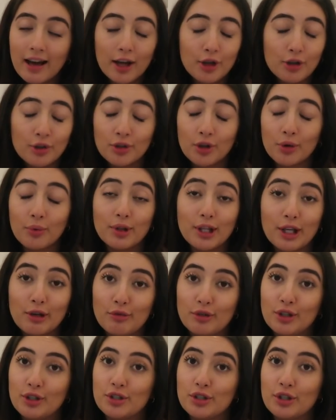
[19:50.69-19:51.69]
I don't know what they
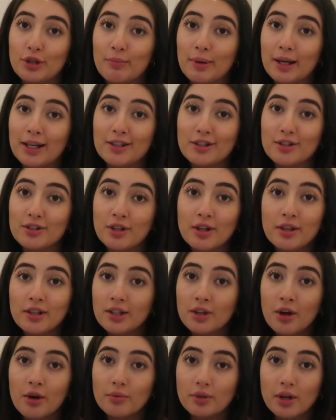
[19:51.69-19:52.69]
want to do, but it's
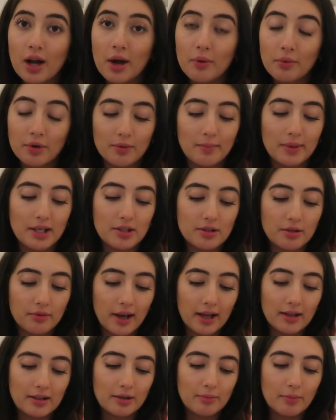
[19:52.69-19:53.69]
certainly not what I want to be
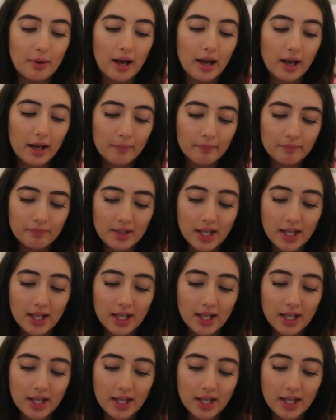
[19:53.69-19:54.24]
surrounded by.